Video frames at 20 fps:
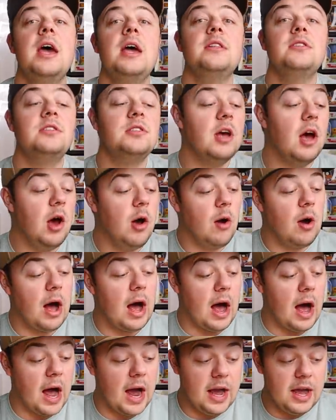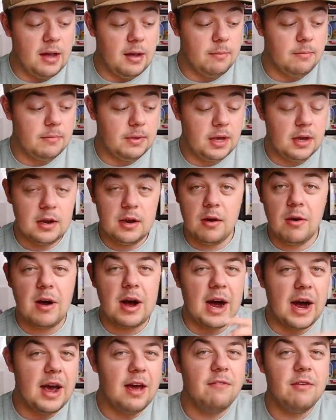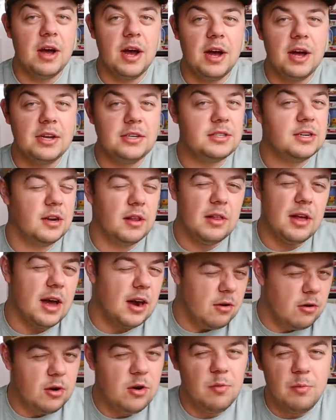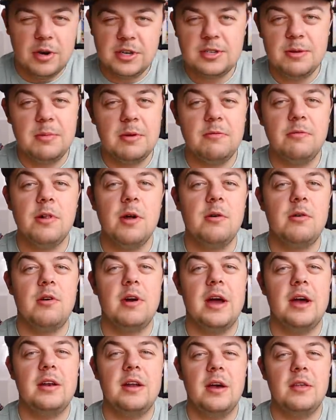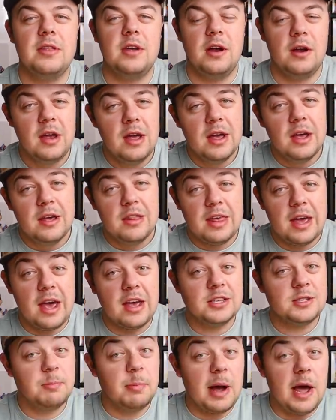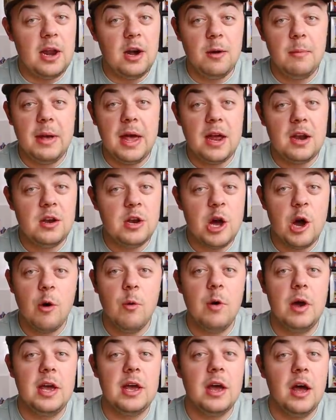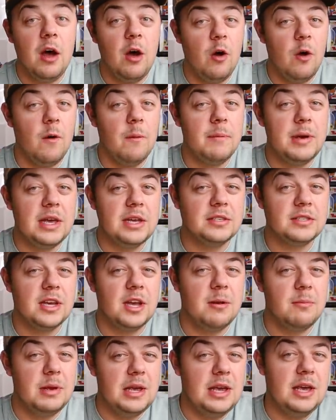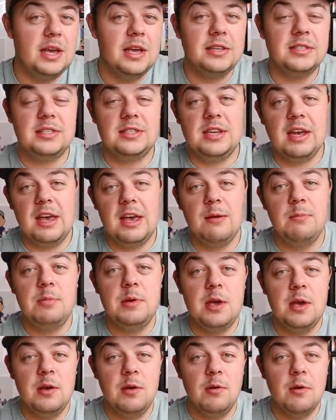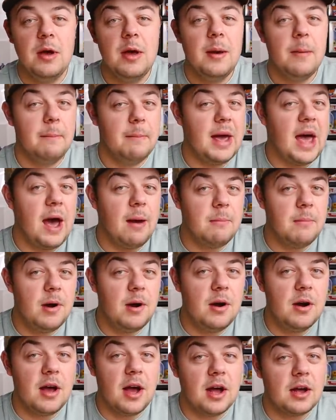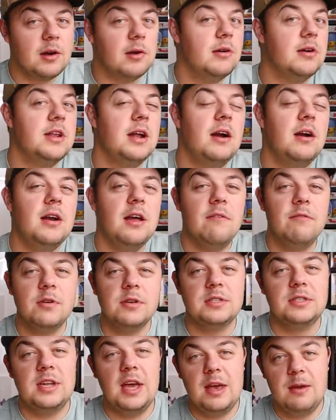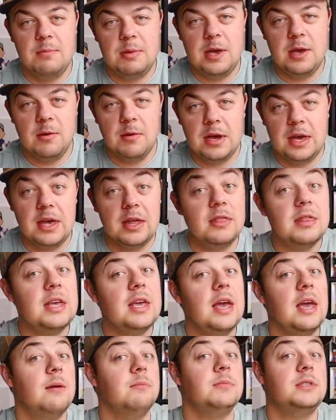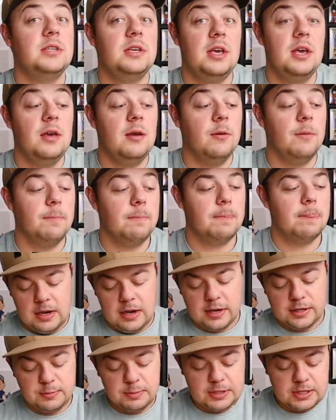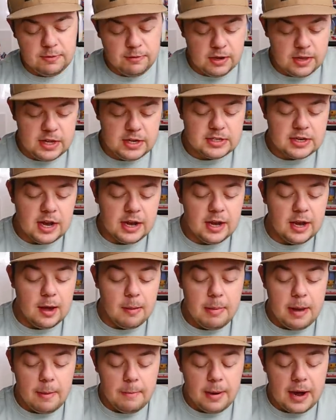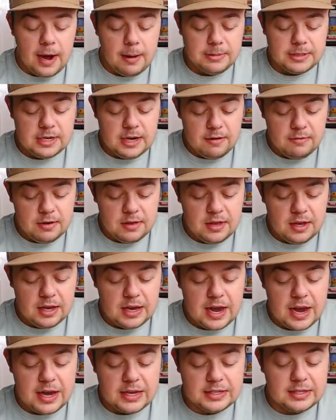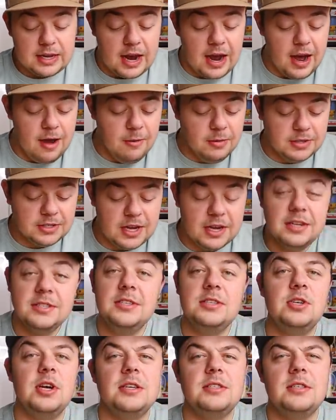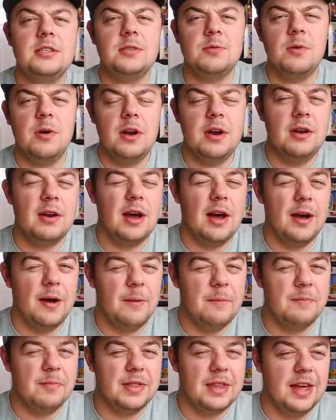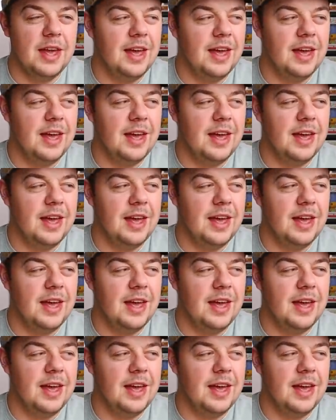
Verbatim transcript: And so I, you know, I have a hunch and a lot of rumors have been floating around out there that Spider Man No Way Home is going to be his debut, Matt Murdock or Daredevil's debut in the MCU. Now, specifically talking about pops and everything, guys, I was going to suggest this one um,